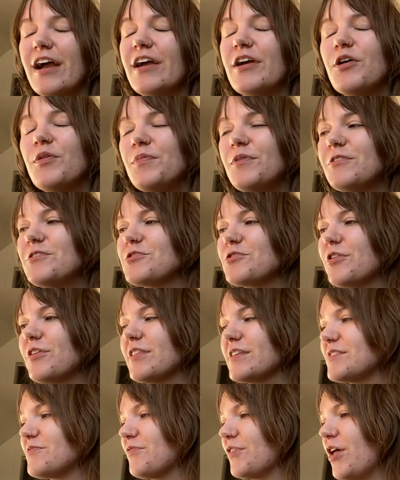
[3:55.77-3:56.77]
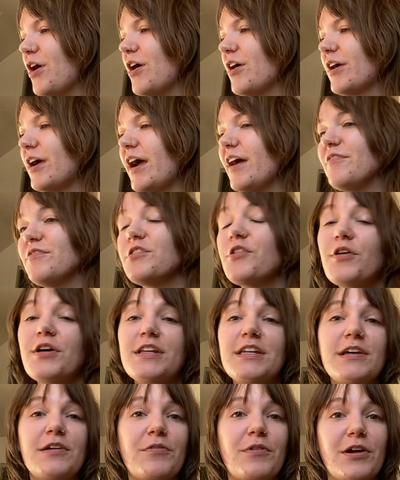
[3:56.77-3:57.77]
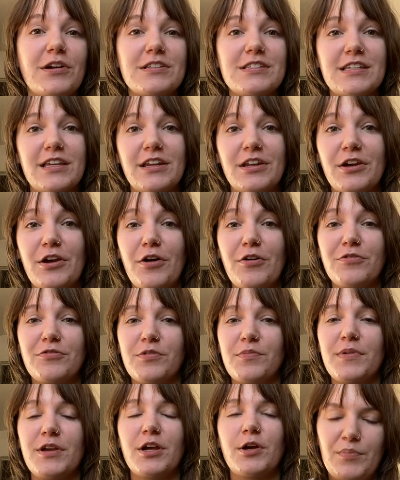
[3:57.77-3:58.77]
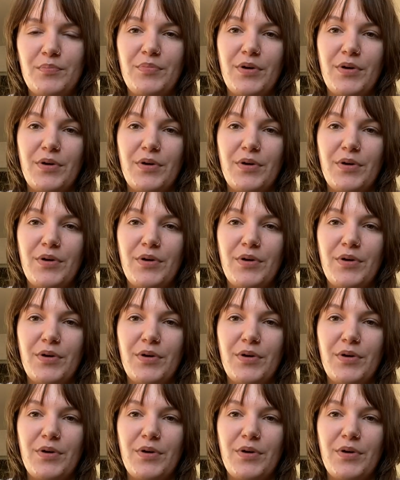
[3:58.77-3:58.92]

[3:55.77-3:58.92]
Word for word: I hope you enjoy this vlog. I have no idea where it's gonna go from here,